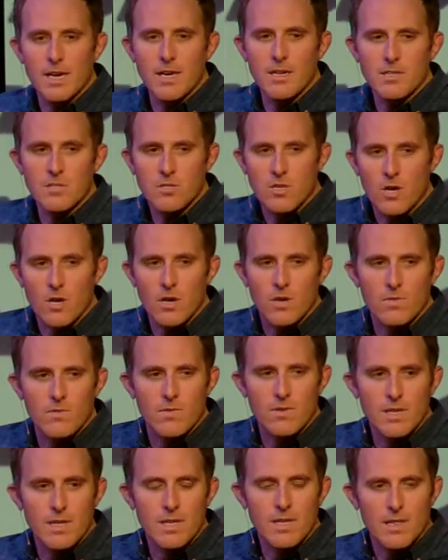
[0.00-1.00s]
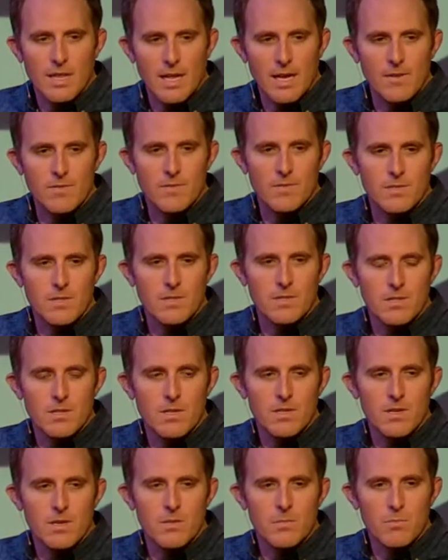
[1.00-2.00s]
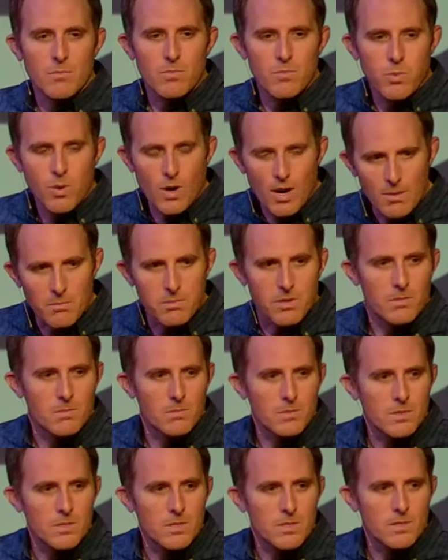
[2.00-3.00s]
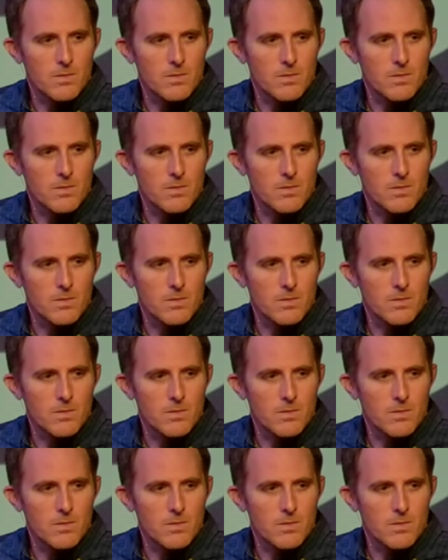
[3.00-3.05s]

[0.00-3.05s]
solve life's problems.